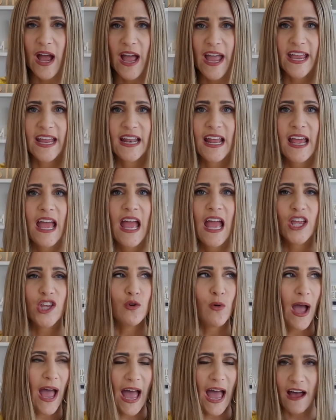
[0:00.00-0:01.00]
Right?
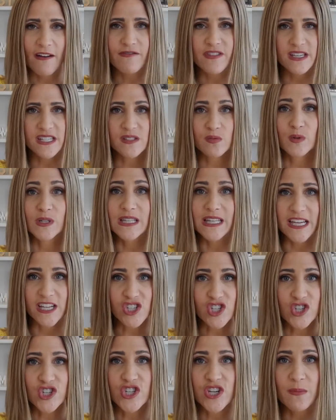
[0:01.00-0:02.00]
You have this
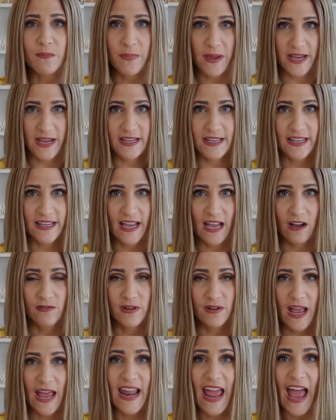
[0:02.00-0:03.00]
relationship bank
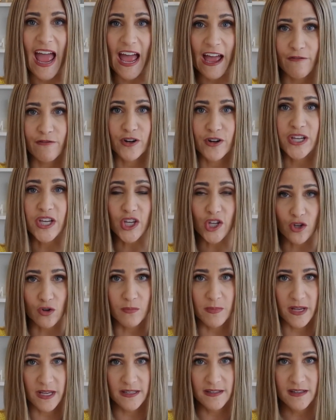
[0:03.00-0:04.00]
account, and every
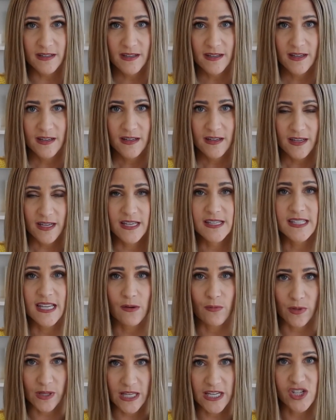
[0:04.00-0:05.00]
human is
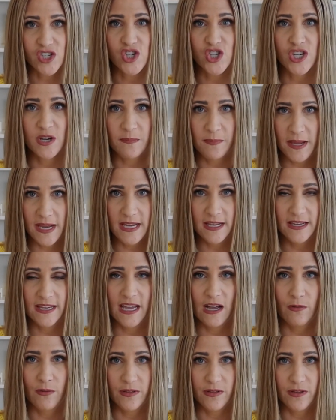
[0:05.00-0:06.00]
a relationship bank
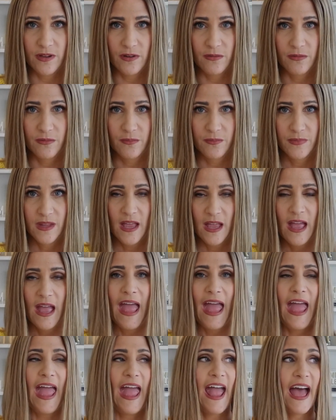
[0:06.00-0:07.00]
account with you.
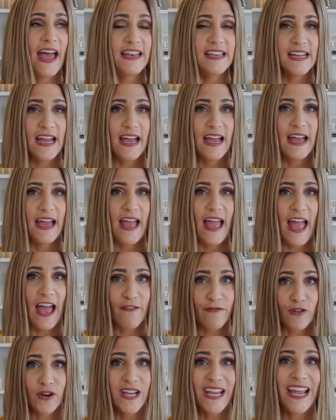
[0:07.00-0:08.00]
And
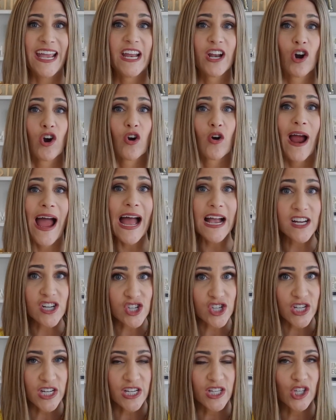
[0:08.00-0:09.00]
every
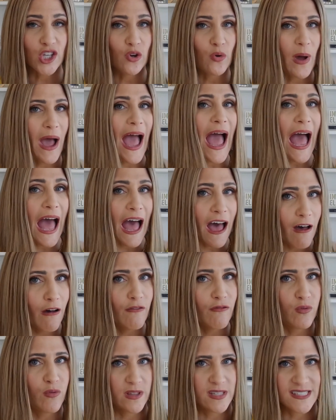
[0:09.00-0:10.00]
interaction you
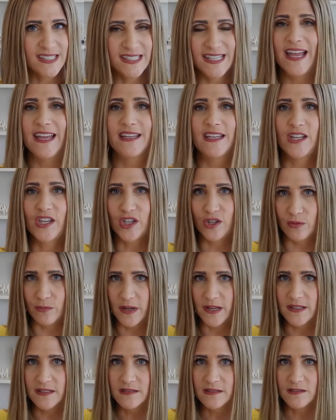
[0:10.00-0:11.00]
have with said
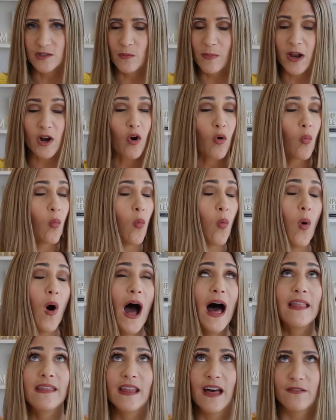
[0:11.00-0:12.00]
human, no matter
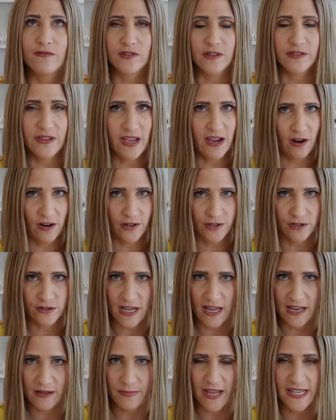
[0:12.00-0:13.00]
what level they are in your
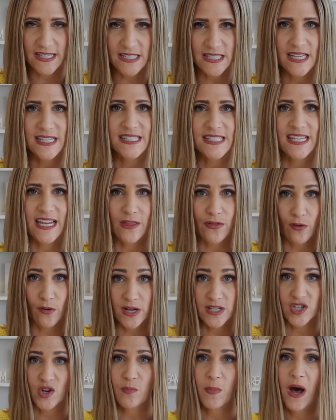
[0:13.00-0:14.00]
database, is either
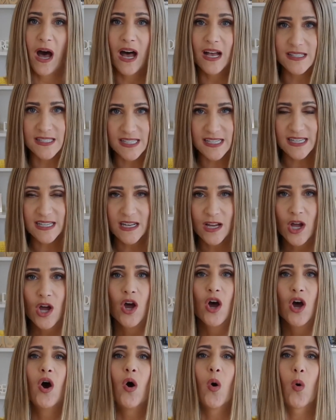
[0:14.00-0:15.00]
a deposit
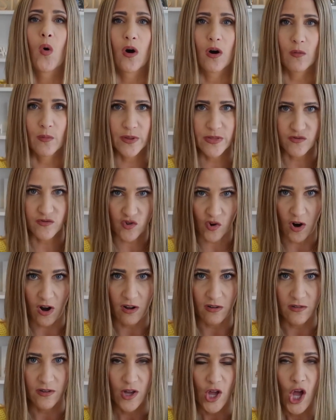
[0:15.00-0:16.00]
or a
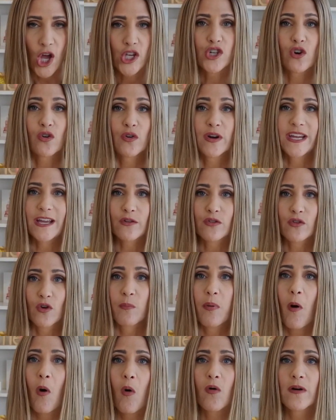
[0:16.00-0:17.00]
withdrawal. You're either
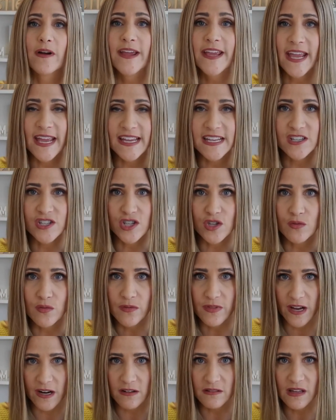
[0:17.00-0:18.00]
pouring into
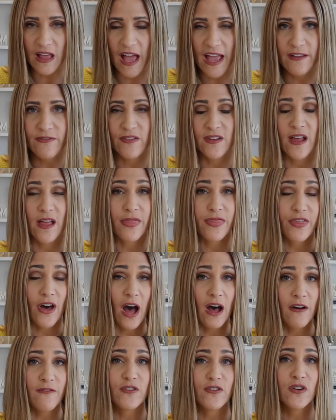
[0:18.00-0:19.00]
their life in a
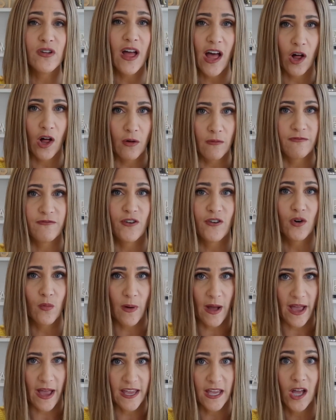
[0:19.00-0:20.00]
thoughtful, helpful
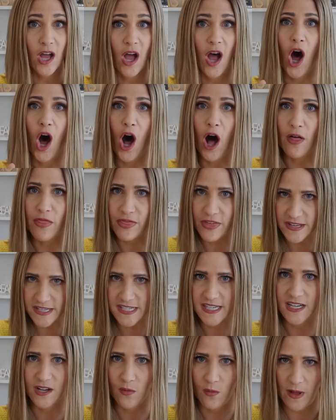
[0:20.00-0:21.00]
way,
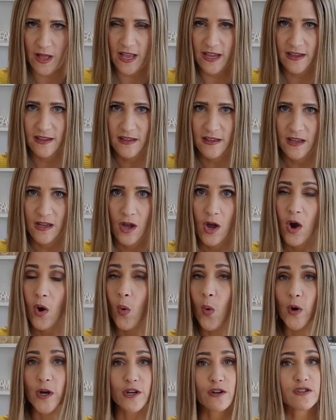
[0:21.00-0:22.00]
authentic way,
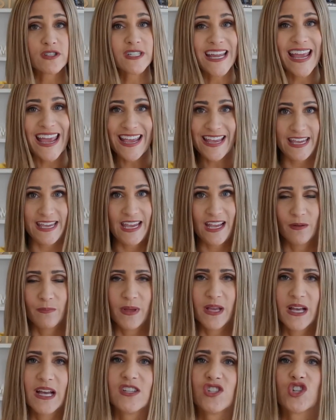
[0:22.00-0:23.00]
or you're taking
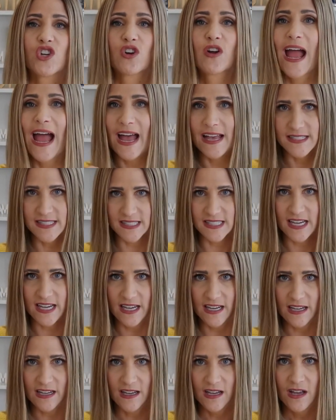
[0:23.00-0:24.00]
because you're asking,
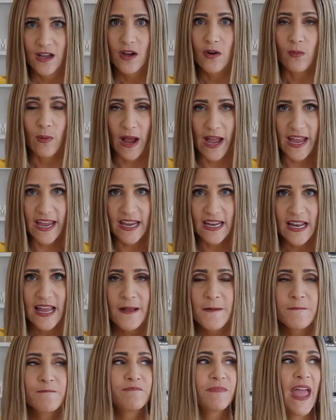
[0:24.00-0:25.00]
right?
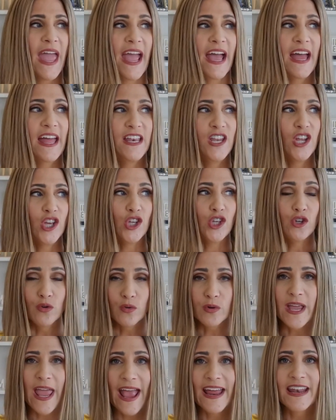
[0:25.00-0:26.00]
And you
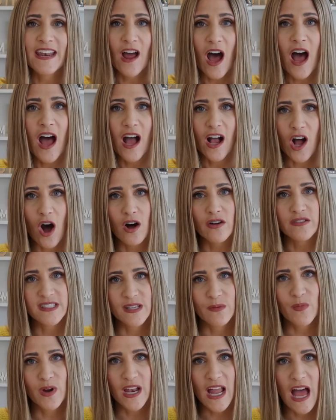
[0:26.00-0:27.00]
cannot call
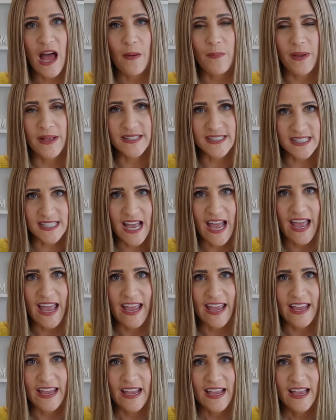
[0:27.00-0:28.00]
someone up and
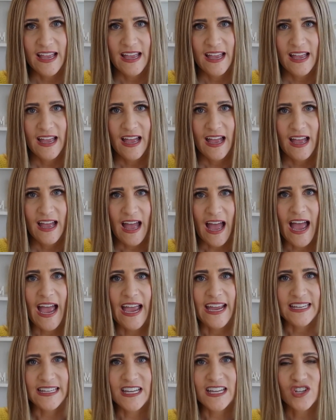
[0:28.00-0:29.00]
say,
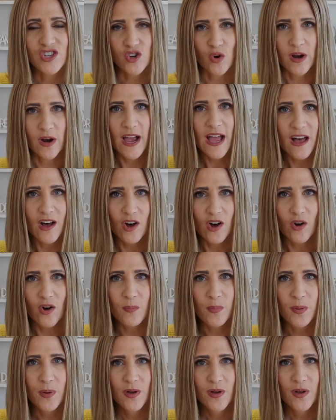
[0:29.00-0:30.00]
I need your
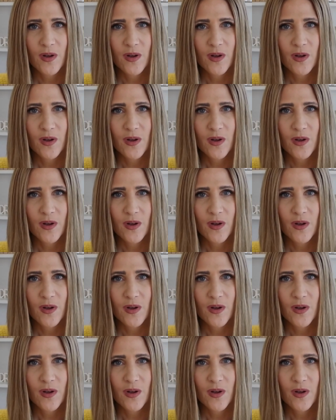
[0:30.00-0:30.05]
help,